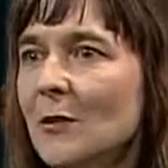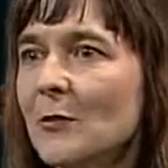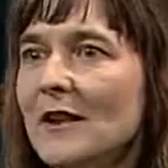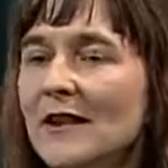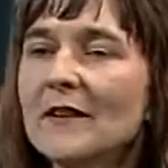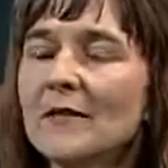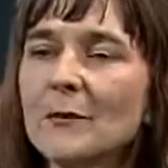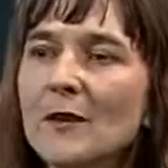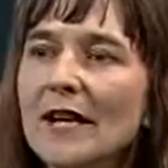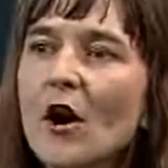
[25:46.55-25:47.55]
we think of the
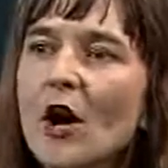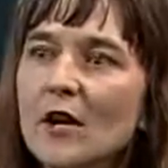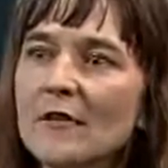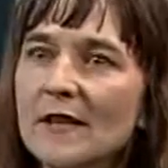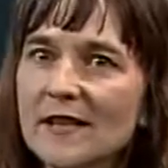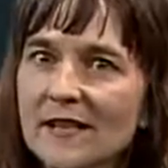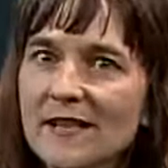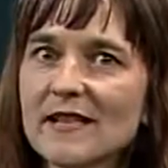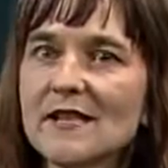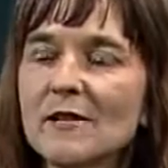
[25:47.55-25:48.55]
way all of these
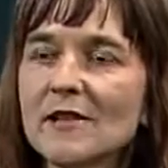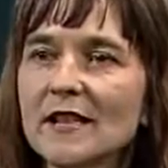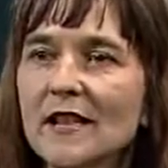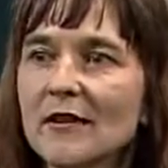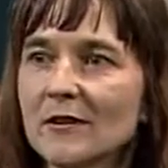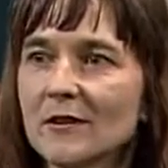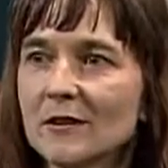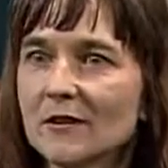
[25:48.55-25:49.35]
things go together.